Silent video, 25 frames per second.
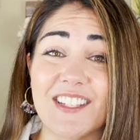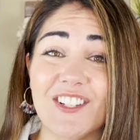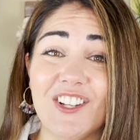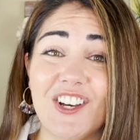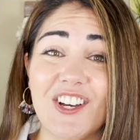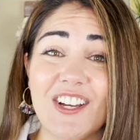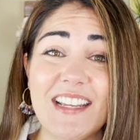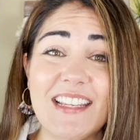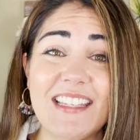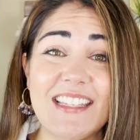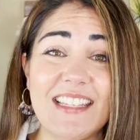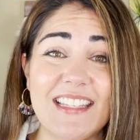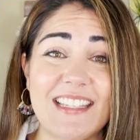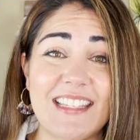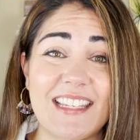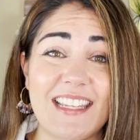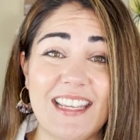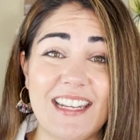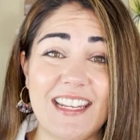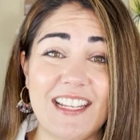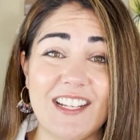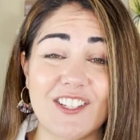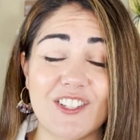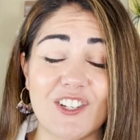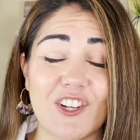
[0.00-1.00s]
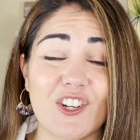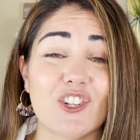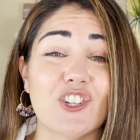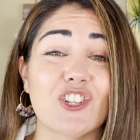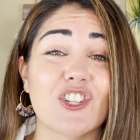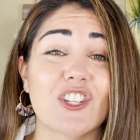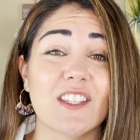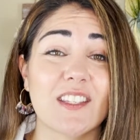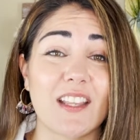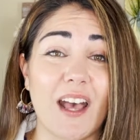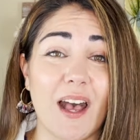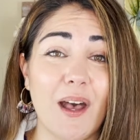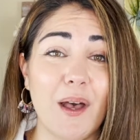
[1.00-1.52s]
long as it's getting searched
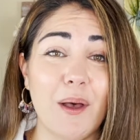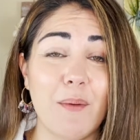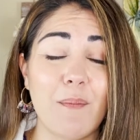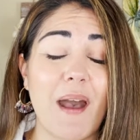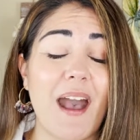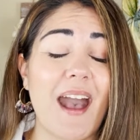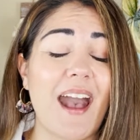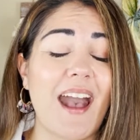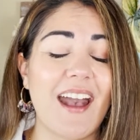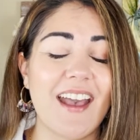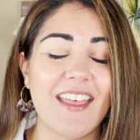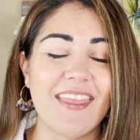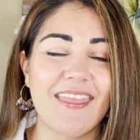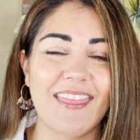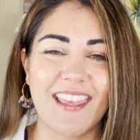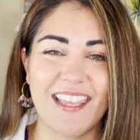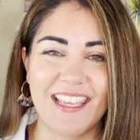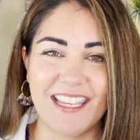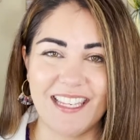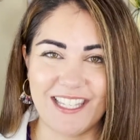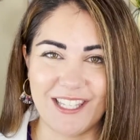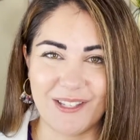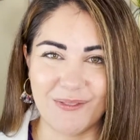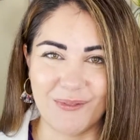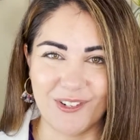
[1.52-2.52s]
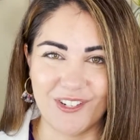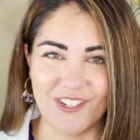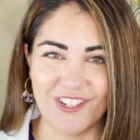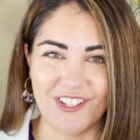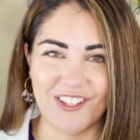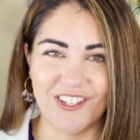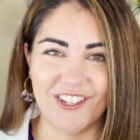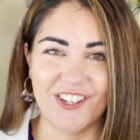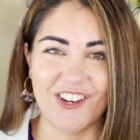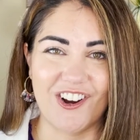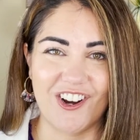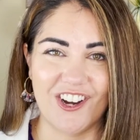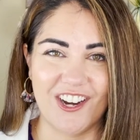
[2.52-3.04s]
some, I think it's worth
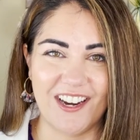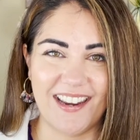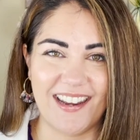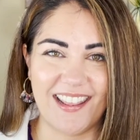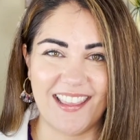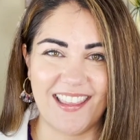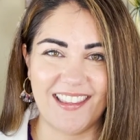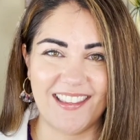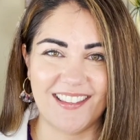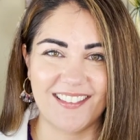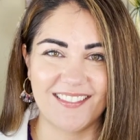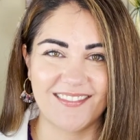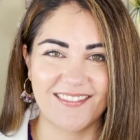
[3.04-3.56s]
targeting.